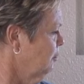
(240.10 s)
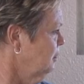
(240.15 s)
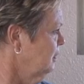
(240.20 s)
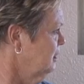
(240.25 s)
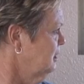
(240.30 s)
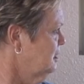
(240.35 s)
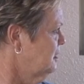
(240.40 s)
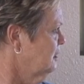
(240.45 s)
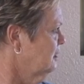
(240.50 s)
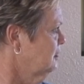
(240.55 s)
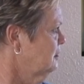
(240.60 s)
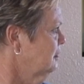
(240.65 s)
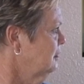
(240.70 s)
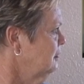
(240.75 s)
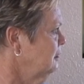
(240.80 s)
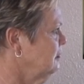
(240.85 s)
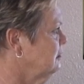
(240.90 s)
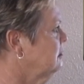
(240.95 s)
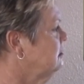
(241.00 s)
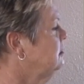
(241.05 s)
our place
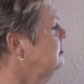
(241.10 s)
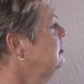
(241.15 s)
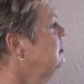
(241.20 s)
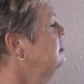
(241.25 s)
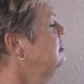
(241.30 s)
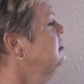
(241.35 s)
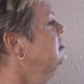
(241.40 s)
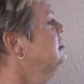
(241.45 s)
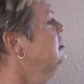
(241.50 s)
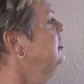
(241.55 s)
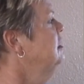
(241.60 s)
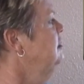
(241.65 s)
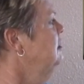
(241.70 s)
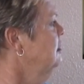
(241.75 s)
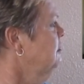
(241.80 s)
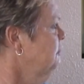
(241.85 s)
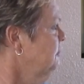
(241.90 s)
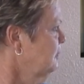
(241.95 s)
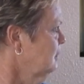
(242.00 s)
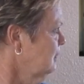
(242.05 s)
shelter, and
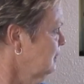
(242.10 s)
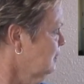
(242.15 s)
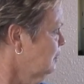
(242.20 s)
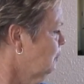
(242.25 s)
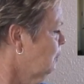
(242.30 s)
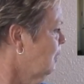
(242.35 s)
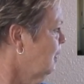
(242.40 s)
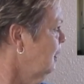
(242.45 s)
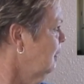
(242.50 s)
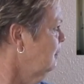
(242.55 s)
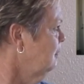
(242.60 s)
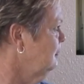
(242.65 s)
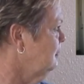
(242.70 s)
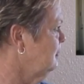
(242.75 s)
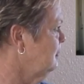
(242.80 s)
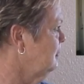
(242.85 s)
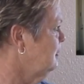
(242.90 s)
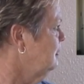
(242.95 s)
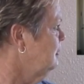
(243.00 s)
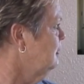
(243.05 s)
stayed there for a little
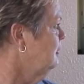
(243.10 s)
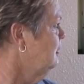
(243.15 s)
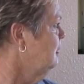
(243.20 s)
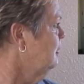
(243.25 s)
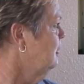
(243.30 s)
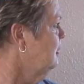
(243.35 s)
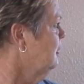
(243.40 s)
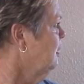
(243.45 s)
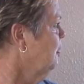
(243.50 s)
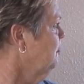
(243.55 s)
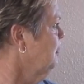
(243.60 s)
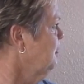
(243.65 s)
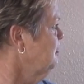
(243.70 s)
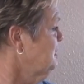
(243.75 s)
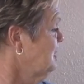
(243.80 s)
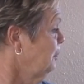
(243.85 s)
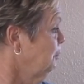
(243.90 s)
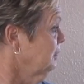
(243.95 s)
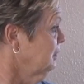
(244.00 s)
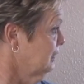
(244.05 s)
while.
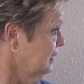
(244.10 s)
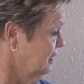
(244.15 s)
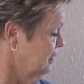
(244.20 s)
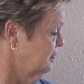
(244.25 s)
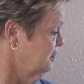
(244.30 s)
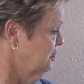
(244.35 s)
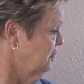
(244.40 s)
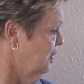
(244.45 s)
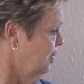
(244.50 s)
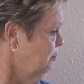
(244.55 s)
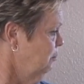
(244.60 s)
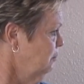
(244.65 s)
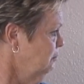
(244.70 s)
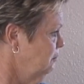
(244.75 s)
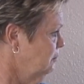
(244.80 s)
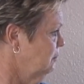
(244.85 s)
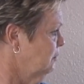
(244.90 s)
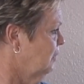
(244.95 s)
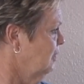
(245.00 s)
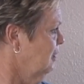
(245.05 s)
I was able to get a
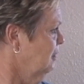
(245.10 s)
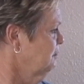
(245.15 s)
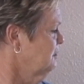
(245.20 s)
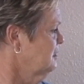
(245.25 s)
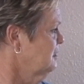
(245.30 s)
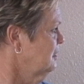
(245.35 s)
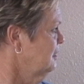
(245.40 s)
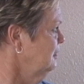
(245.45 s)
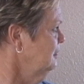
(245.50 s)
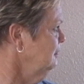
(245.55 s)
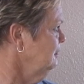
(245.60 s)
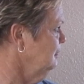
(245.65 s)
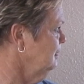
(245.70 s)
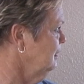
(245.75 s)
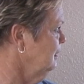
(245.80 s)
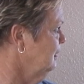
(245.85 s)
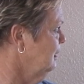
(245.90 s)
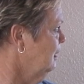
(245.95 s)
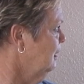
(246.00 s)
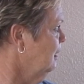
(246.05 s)
job while I was
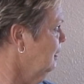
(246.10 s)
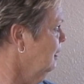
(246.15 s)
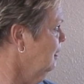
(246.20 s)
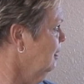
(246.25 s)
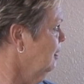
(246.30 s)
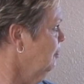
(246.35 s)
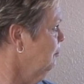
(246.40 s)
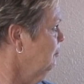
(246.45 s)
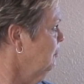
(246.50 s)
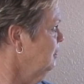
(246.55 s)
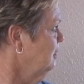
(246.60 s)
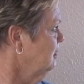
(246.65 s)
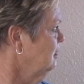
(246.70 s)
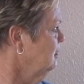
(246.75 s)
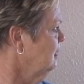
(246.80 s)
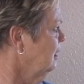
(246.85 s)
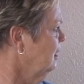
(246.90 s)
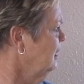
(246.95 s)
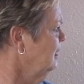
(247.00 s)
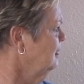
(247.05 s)
there,
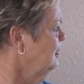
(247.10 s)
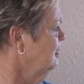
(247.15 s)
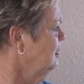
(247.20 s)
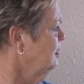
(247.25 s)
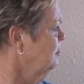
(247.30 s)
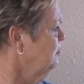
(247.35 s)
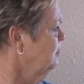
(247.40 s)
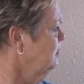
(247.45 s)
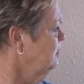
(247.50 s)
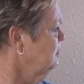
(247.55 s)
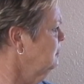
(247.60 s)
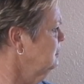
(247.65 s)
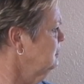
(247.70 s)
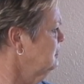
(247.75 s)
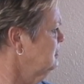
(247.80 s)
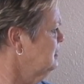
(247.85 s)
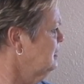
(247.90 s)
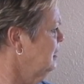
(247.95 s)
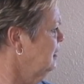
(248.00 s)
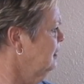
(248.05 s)
and I ended up
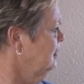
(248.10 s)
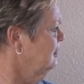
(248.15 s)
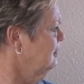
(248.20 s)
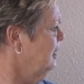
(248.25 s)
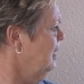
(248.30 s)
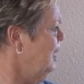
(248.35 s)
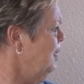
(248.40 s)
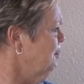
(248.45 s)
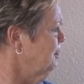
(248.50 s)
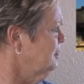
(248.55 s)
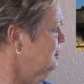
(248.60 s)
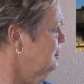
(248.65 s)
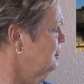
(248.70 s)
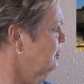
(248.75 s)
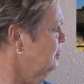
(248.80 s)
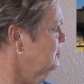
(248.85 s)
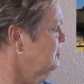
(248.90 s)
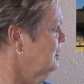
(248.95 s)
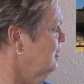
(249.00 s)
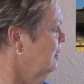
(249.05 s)
staying at the
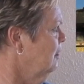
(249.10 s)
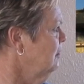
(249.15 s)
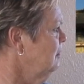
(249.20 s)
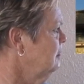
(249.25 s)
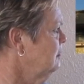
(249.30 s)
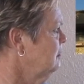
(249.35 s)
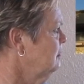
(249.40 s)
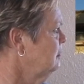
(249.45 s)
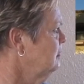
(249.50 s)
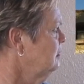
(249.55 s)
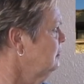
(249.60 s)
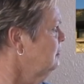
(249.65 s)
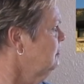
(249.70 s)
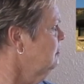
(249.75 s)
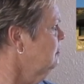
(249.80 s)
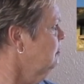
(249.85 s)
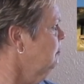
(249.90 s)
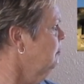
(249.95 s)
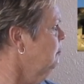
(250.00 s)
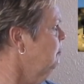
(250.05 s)
Hamilton Hotel
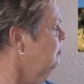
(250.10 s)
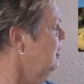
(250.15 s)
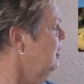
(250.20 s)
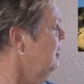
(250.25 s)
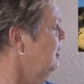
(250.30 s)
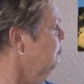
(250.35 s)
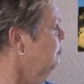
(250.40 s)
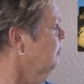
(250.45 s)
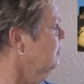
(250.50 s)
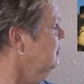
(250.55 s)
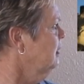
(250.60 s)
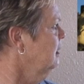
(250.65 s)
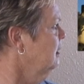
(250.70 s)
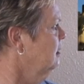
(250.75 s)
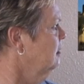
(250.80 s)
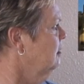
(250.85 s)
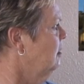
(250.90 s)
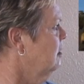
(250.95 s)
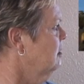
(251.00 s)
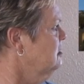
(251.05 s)
and
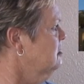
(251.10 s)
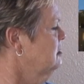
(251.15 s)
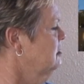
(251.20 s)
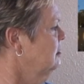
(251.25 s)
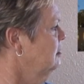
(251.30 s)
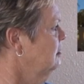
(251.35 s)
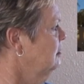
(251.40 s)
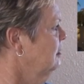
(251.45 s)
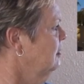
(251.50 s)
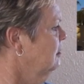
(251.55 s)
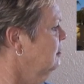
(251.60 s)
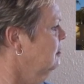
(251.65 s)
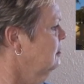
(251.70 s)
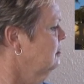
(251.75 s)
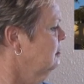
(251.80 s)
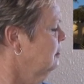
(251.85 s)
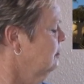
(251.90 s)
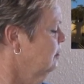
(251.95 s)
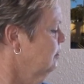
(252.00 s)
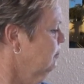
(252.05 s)
working in Oxnard
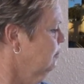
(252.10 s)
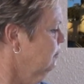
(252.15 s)
out at